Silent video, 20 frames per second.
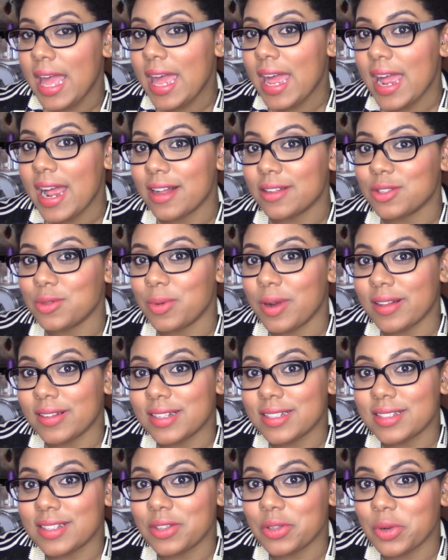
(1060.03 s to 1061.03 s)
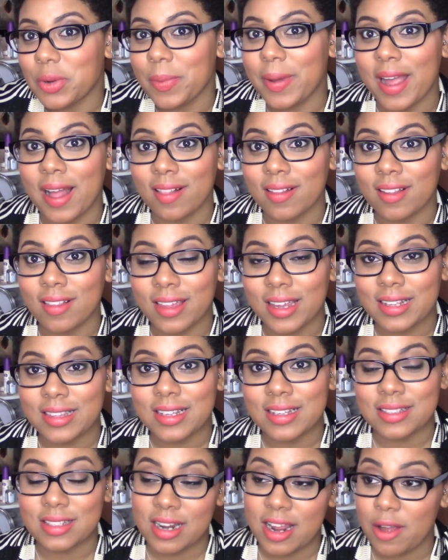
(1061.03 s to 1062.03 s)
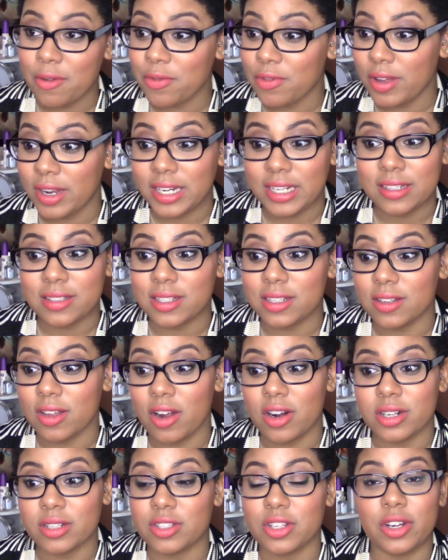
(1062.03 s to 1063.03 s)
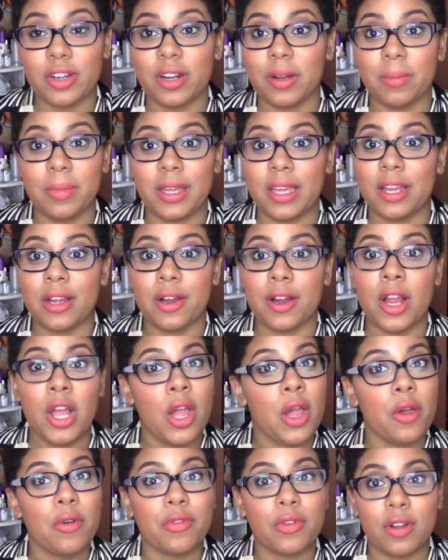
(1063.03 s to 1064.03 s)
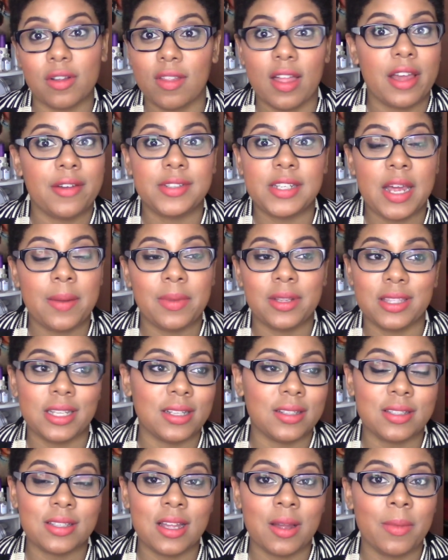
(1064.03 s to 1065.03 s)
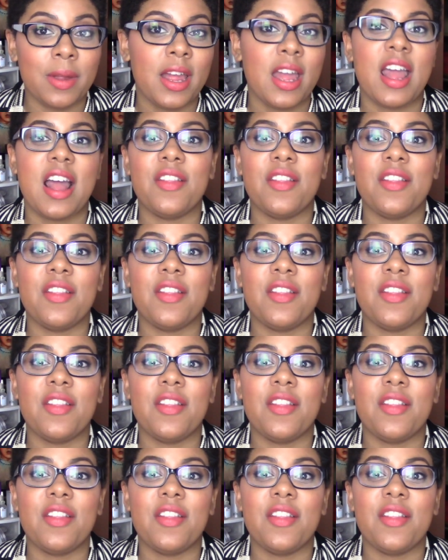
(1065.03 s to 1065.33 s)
as well as into a palette like this, and have fun, because these artists are going to be here for a lifetime and then some,